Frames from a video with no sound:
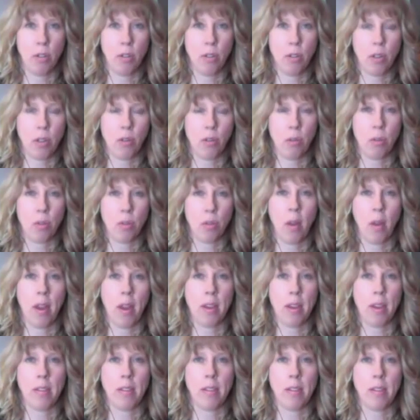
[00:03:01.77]
so
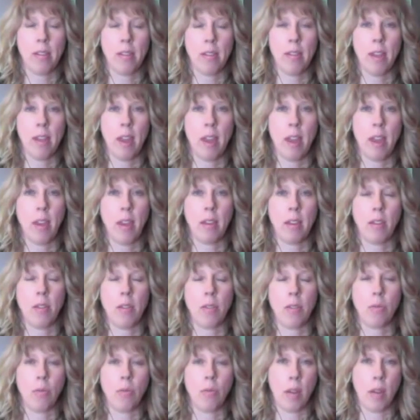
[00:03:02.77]
psoriasis and
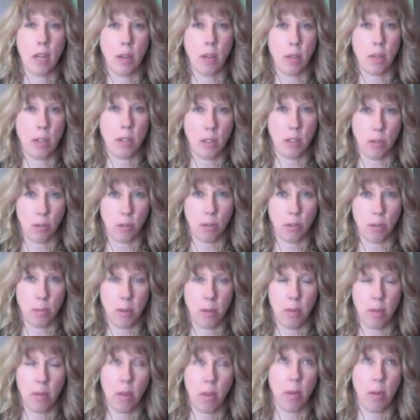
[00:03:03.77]
Raynaud's syndrome,
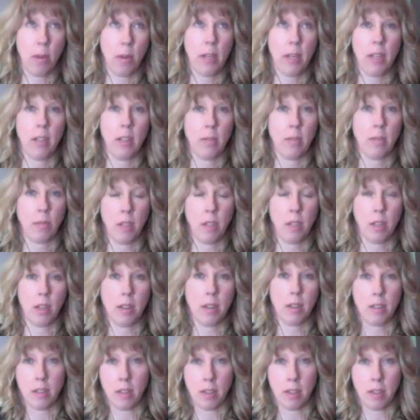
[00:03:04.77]
even though I didn't
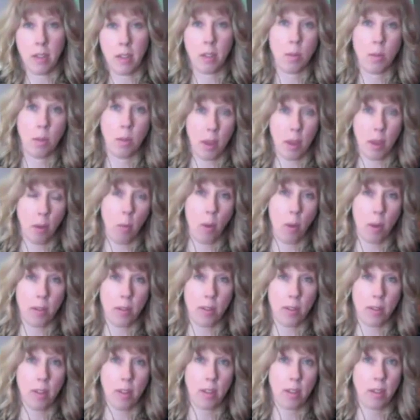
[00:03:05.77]
realize that that's what that
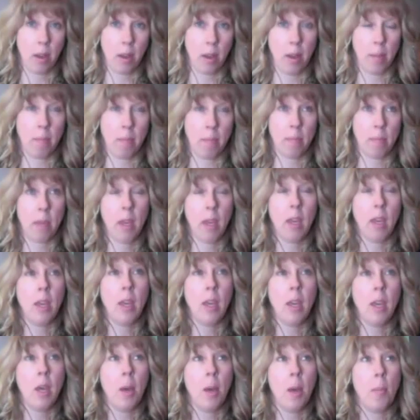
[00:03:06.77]
was at the time.
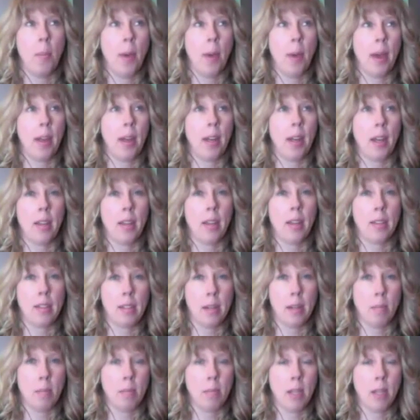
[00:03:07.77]
But at the
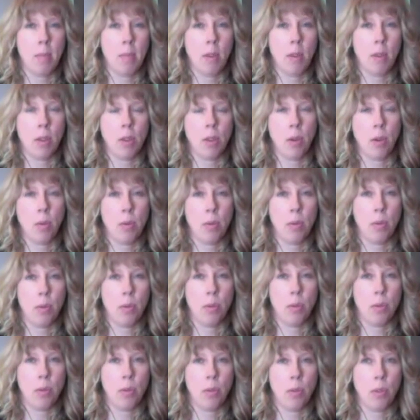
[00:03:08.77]
same time that
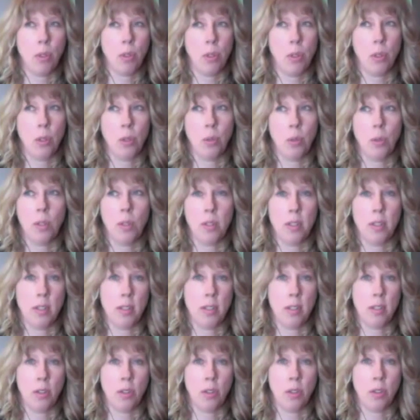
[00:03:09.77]
those two
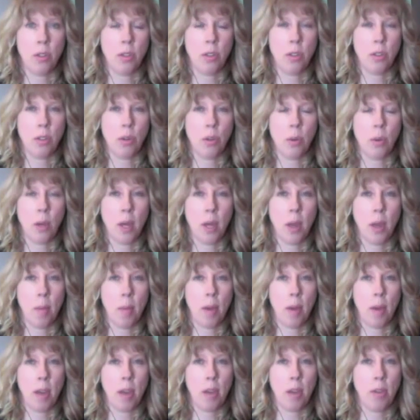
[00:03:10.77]
diseases started showing up,
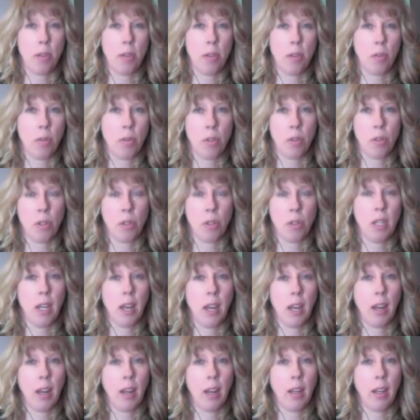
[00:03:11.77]
I also started
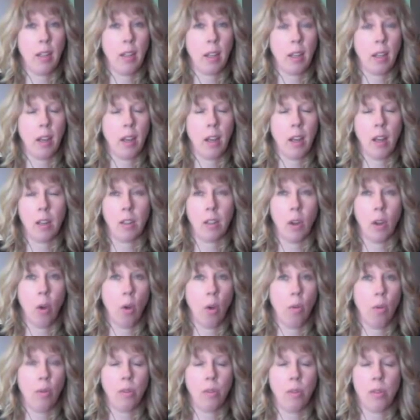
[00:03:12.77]
getting a
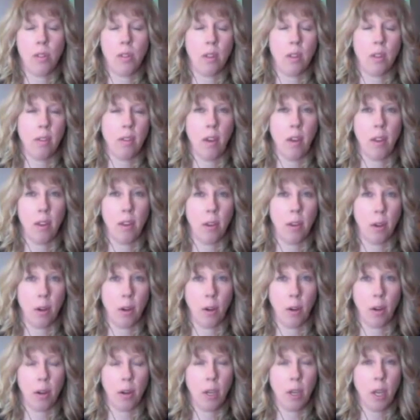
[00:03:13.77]
host of
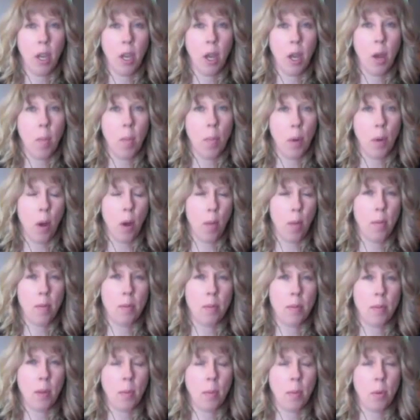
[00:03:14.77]
other
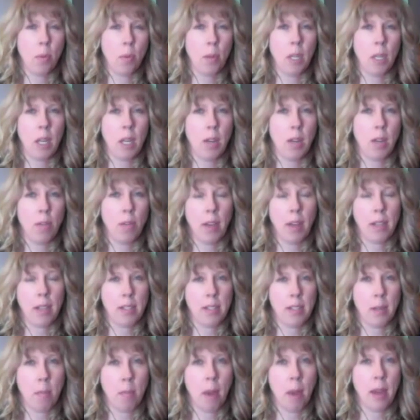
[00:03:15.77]
problems that were really
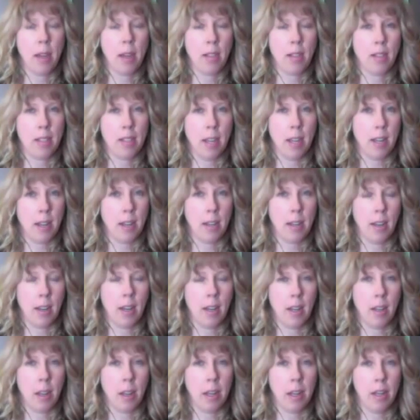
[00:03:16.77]
affecting my
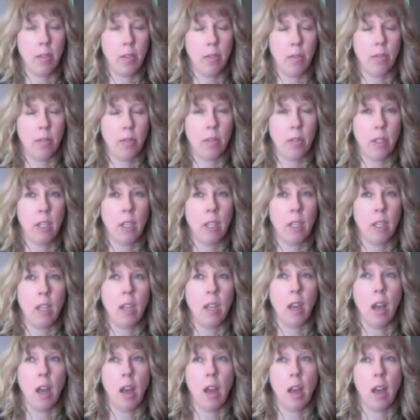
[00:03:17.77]
day-to-day life.
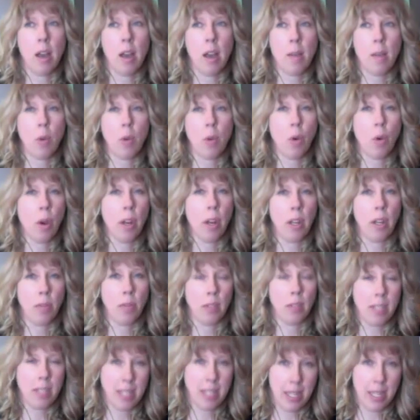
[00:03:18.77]
Chronic
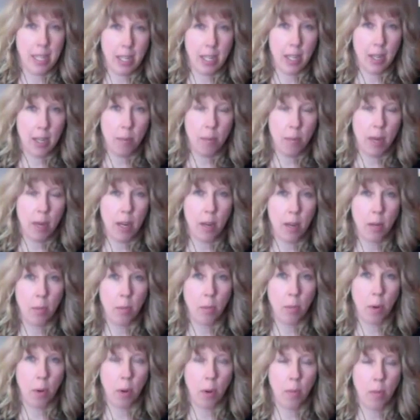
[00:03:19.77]
fatigue being
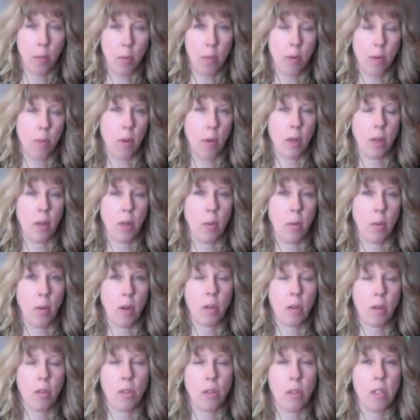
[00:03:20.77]
probably one of the
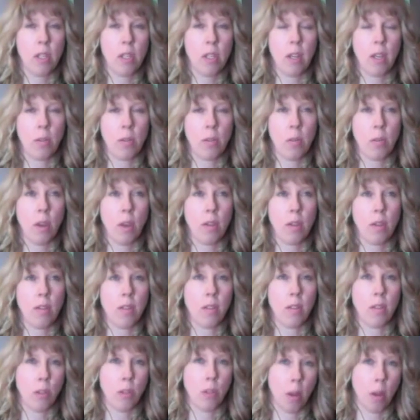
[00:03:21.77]
worst, as well as
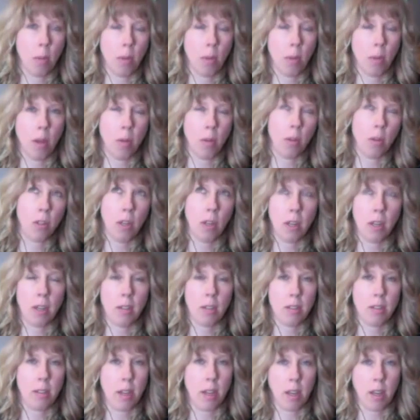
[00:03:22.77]
insomnia, which I
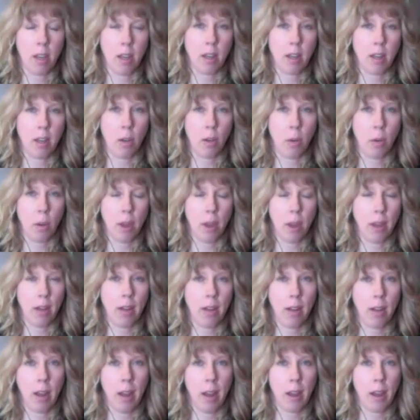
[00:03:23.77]
guess they kind of go hand
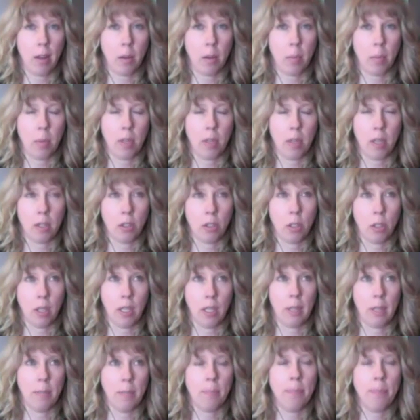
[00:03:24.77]
in hand
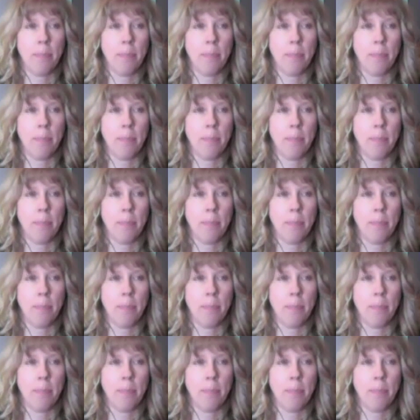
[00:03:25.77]
potentially.